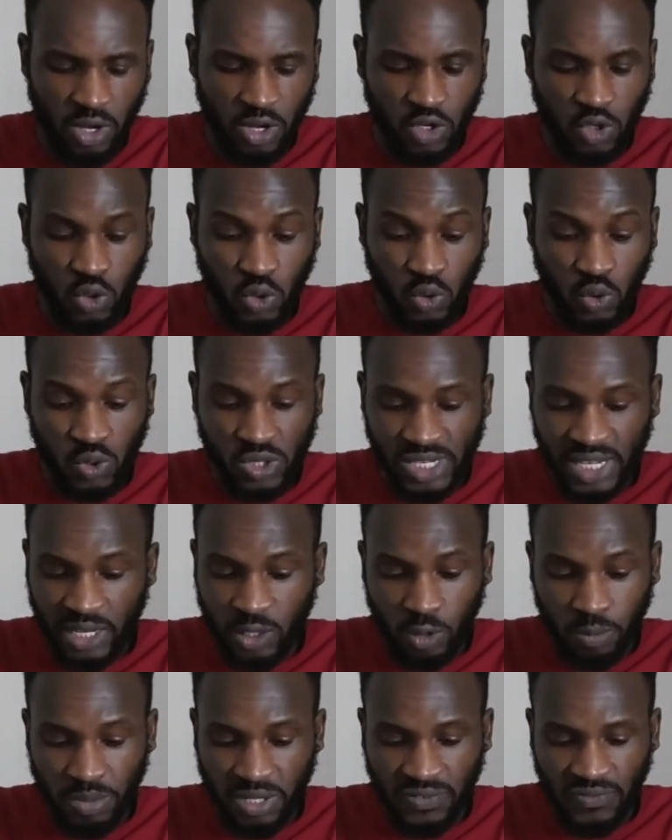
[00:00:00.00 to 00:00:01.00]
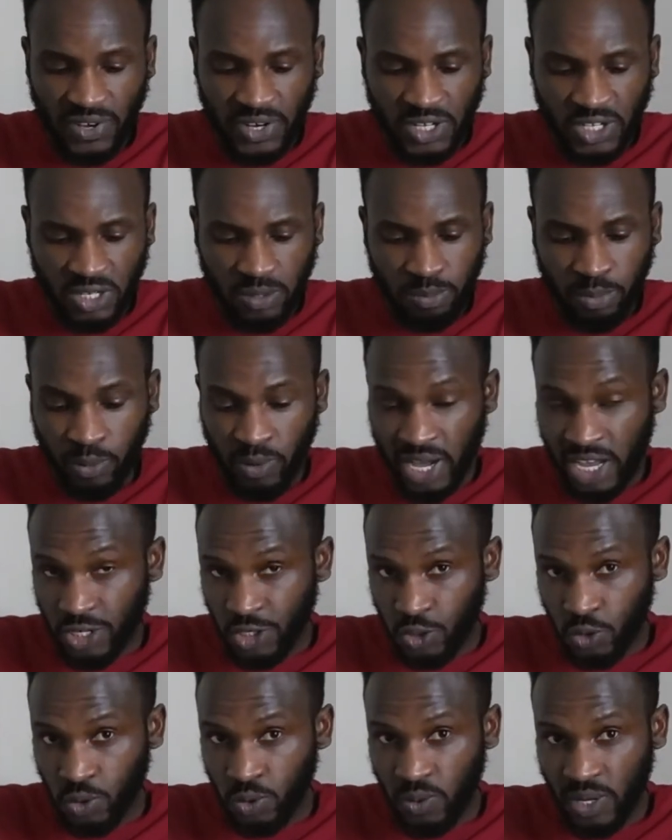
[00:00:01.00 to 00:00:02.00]
So to sign up is very simple. I
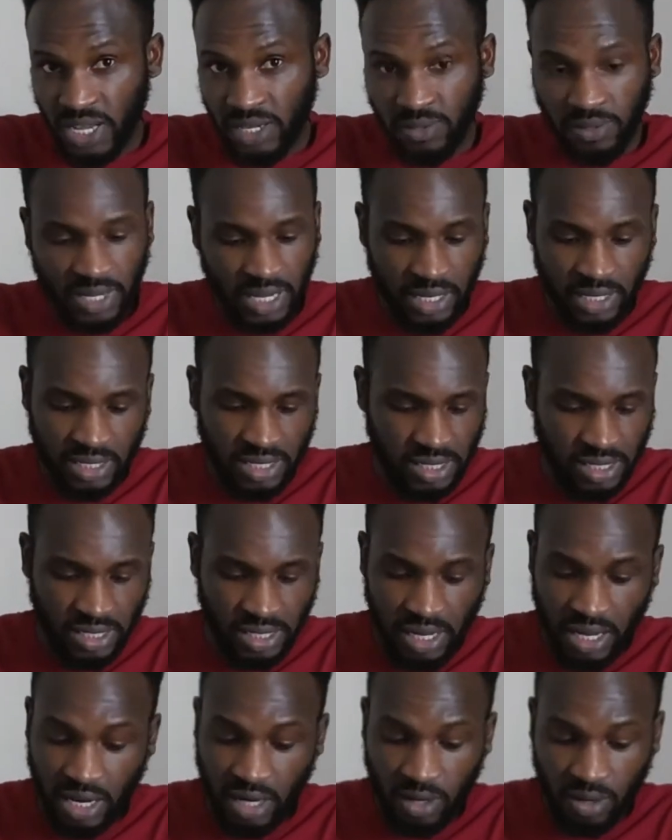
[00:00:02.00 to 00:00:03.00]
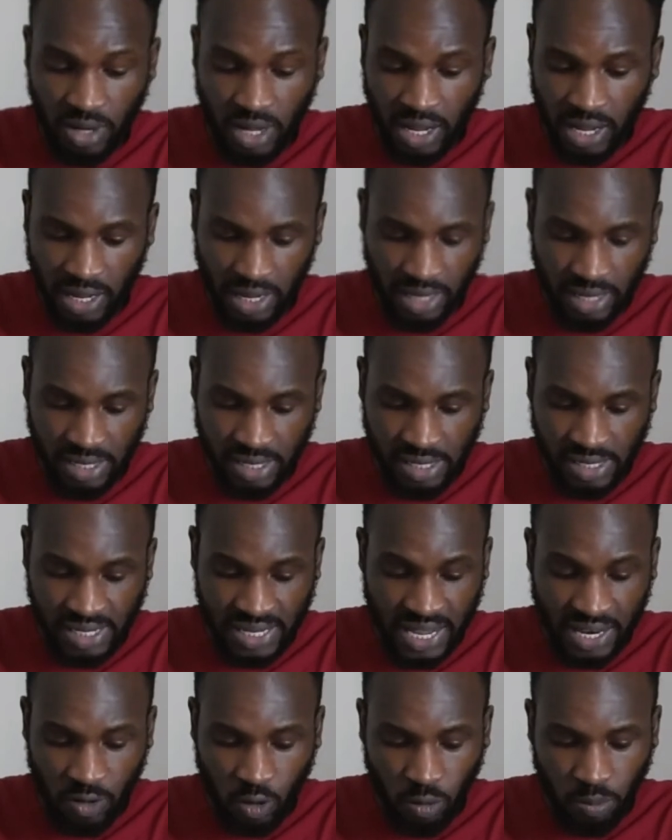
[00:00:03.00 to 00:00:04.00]
showed you how you can
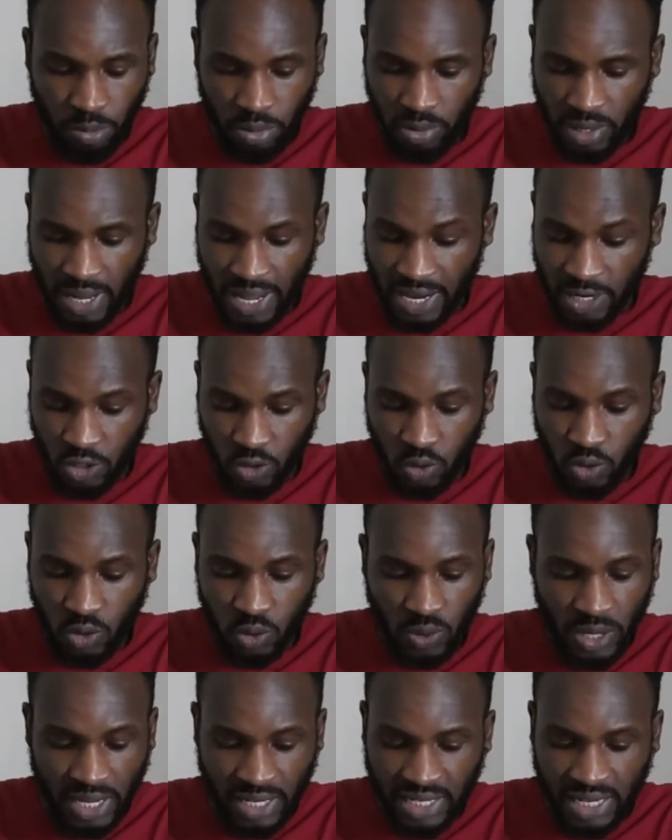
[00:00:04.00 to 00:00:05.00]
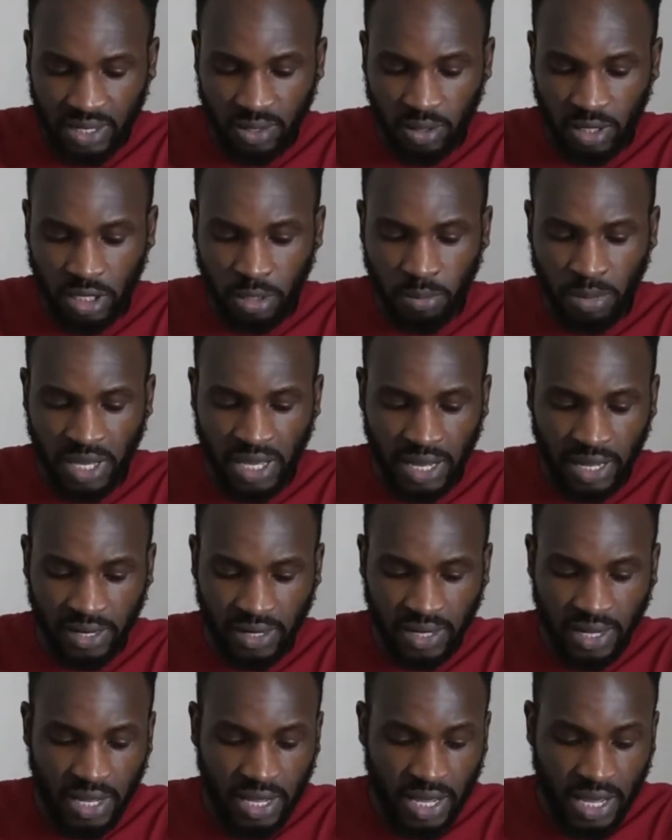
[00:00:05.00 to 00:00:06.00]
sign up. I showed you enter your
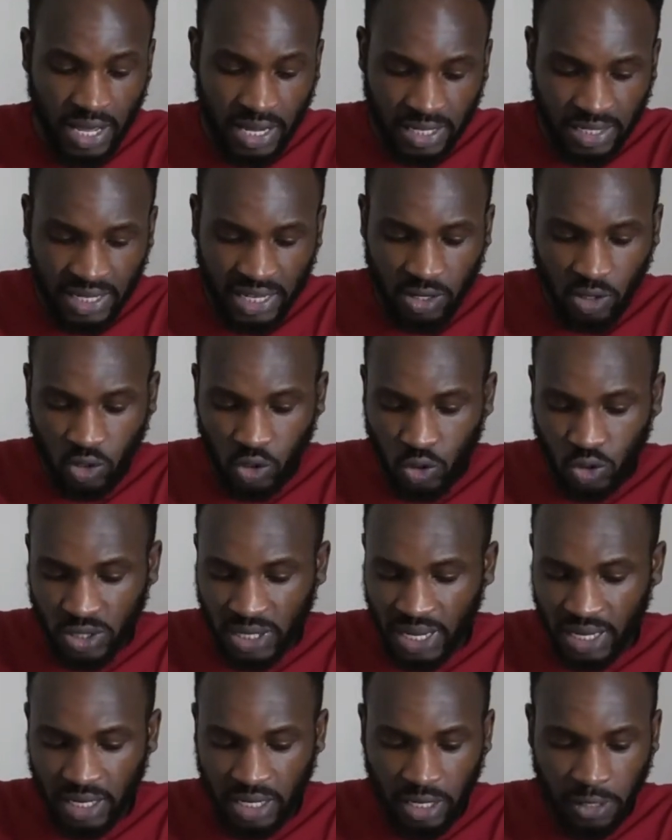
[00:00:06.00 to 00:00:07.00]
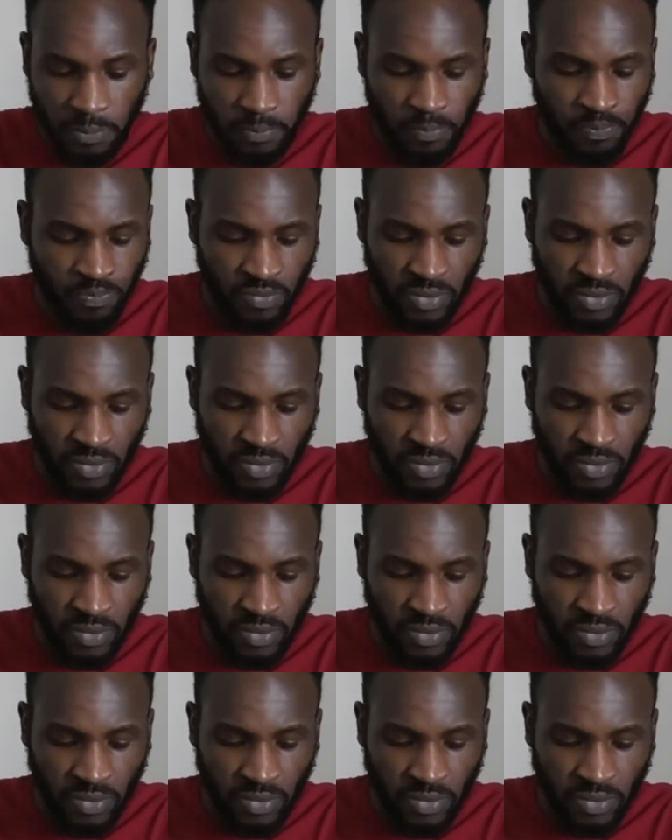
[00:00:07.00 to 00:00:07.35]
email, enter your username,